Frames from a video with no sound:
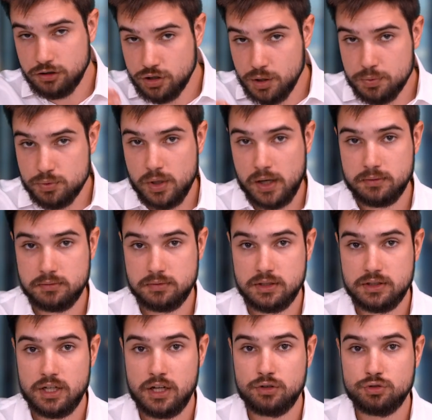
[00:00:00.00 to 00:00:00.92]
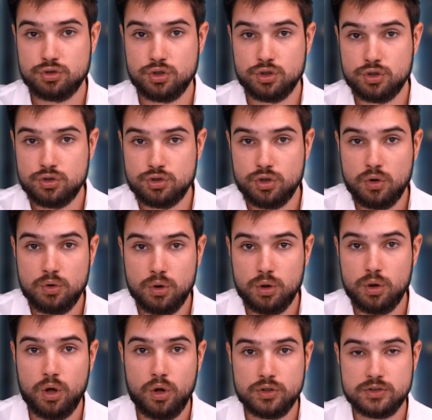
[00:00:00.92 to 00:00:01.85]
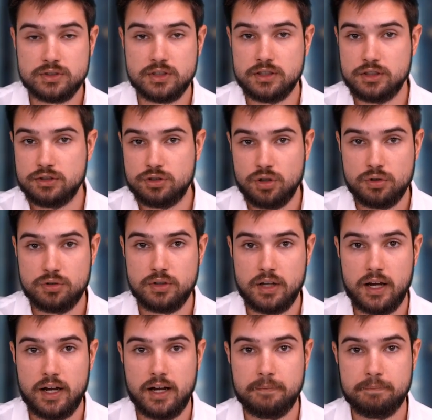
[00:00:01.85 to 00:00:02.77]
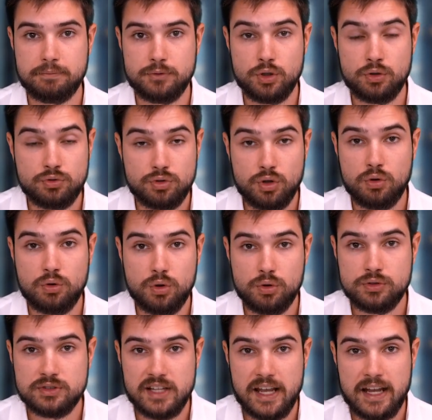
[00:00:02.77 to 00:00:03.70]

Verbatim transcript: subscribe to the channel so you don't don't lose